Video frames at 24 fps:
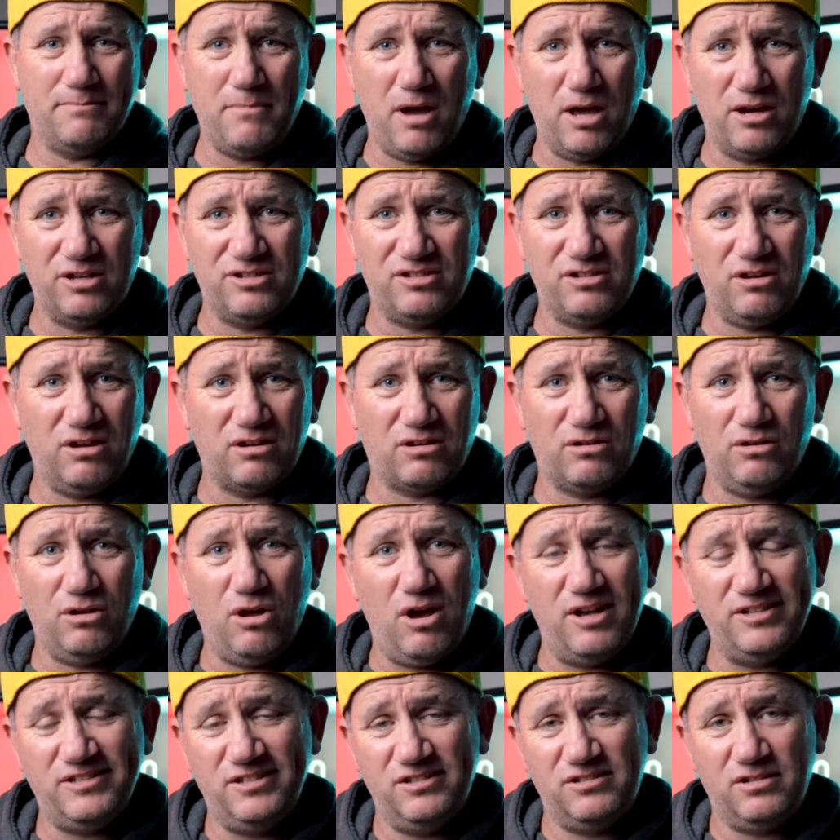motorcycle
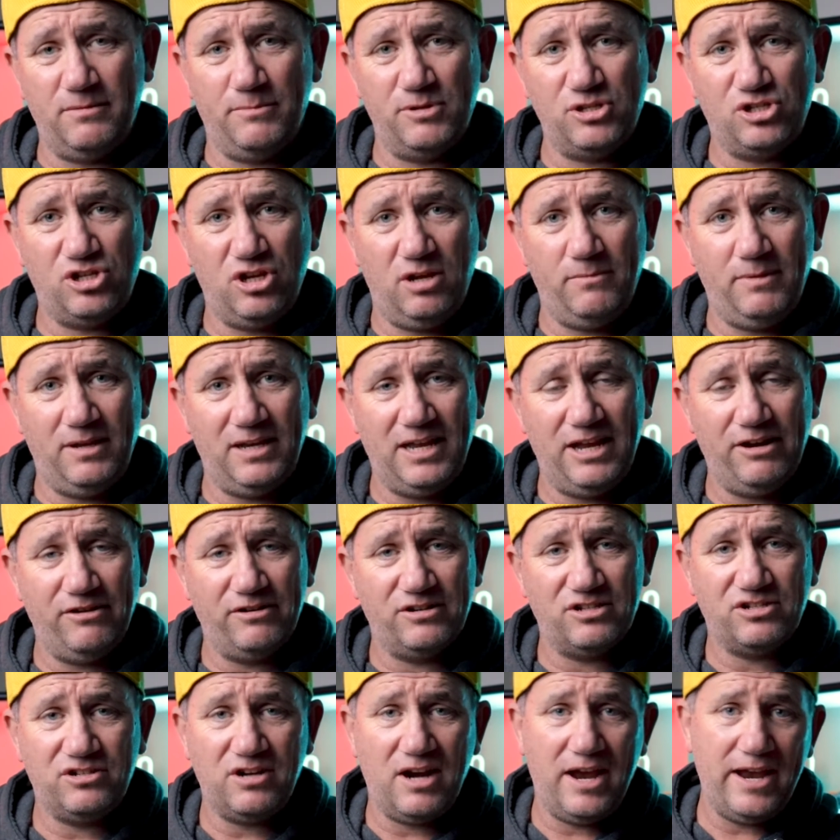license, I'm assuming, here in
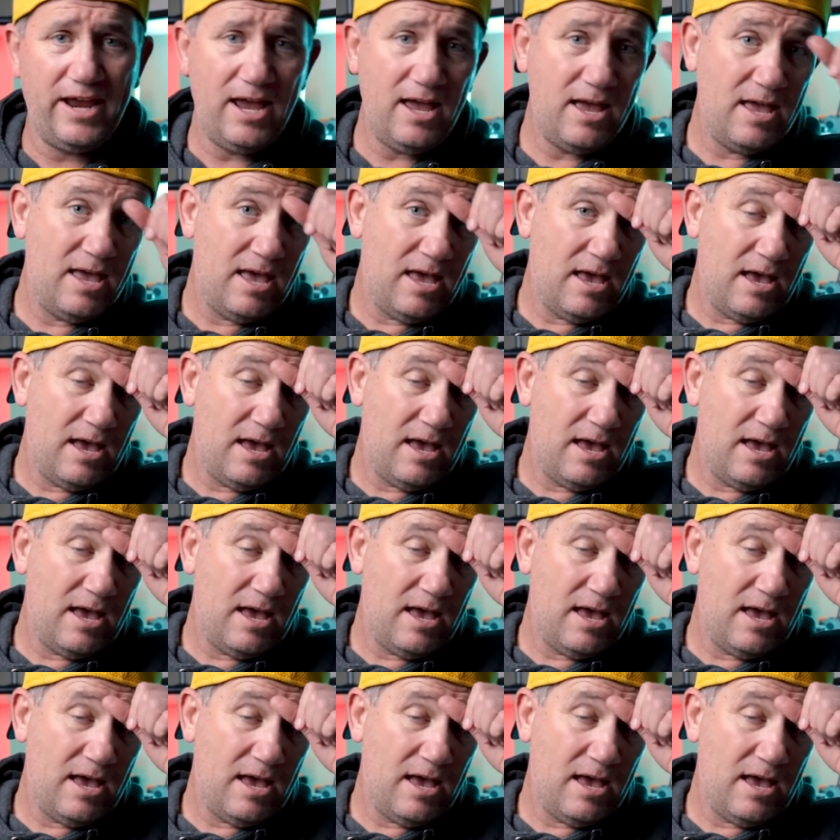Australia.